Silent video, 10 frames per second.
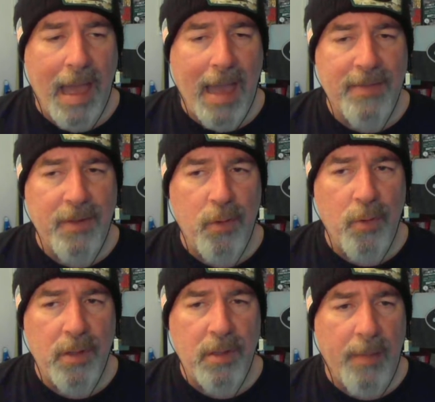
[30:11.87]
as the
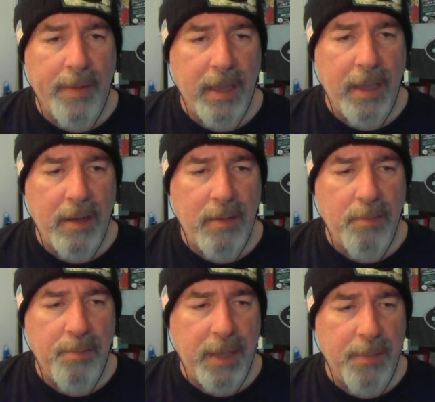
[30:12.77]
news is coming
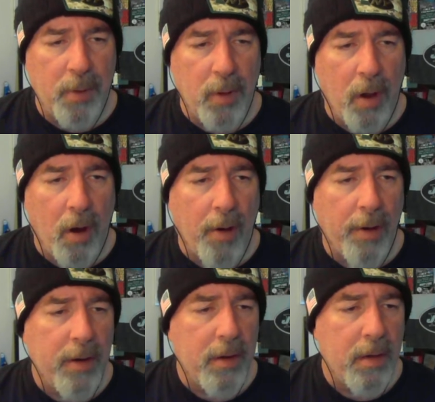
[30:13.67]
in, people
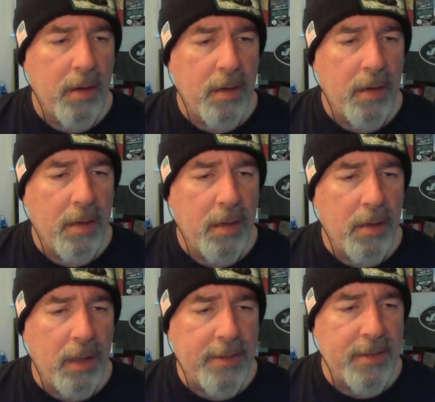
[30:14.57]
are,
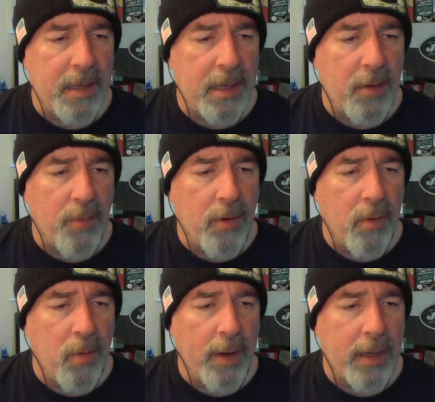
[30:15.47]
let's see real
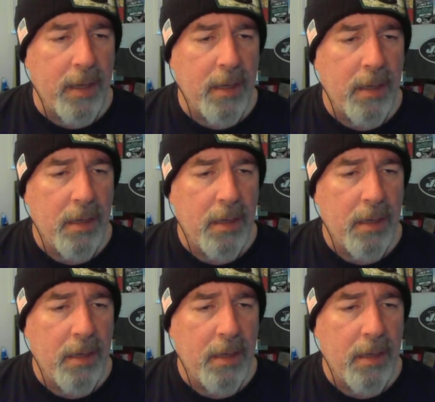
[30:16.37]
quick.